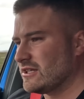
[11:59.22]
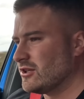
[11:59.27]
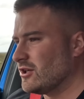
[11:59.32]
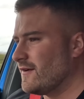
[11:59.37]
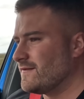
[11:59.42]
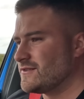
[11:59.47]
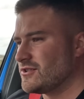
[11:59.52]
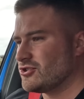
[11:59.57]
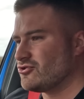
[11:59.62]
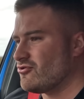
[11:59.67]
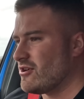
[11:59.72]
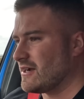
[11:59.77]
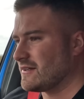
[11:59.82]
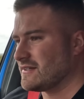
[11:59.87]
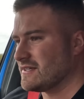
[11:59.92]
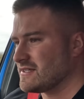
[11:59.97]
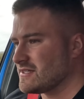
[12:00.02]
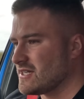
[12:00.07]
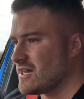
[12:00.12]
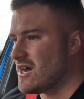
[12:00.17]
love to track
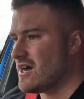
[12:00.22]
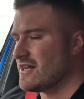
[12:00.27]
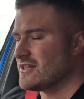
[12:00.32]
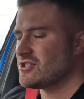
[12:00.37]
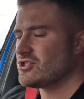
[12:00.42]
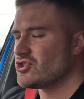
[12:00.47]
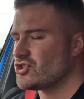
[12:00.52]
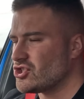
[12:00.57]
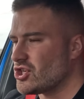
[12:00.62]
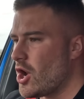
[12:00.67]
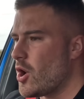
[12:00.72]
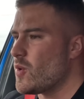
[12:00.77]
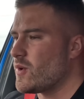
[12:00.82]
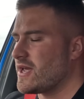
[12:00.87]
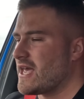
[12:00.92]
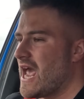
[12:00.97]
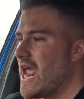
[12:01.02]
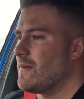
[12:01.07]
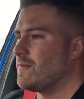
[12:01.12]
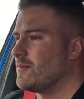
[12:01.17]
this car. It's so
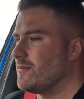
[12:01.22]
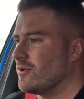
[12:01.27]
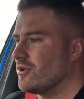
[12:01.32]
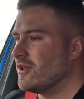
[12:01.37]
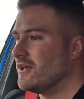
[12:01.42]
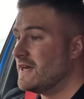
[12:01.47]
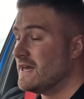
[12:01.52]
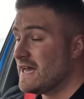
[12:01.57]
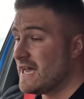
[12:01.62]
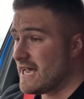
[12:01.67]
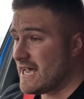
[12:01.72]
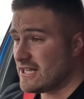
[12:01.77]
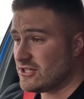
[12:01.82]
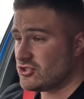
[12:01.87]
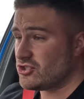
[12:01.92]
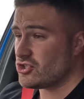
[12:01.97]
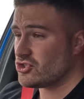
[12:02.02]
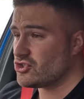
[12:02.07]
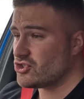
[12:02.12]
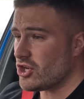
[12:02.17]
capable. It's
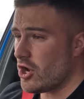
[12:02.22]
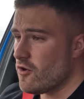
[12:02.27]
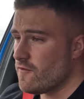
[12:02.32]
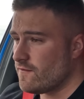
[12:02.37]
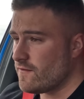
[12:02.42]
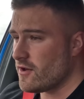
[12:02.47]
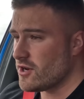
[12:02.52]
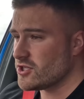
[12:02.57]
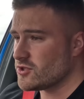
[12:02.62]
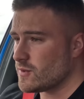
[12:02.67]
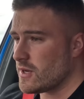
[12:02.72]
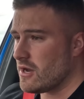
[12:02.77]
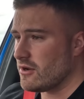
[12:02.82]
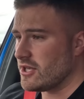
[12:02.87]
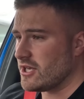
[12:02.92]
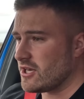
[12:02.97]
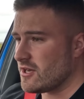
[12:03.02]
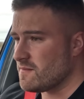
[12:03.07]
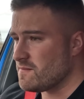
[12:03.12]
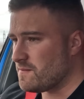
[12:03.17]
just so fun as well. You can